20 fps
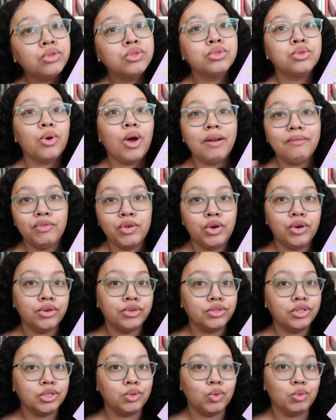so I
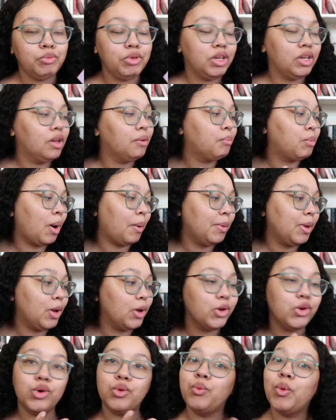figured this would be probably a
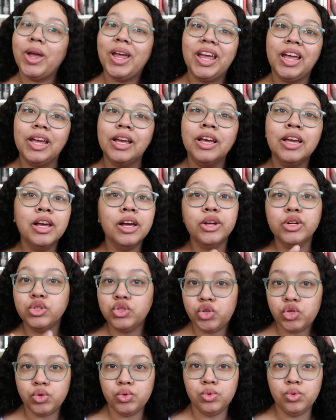good way
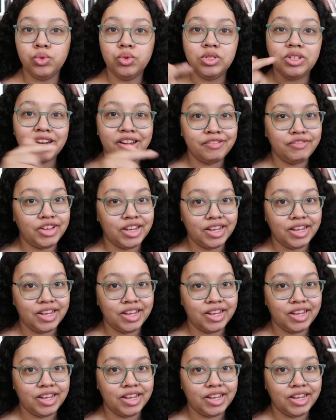to dive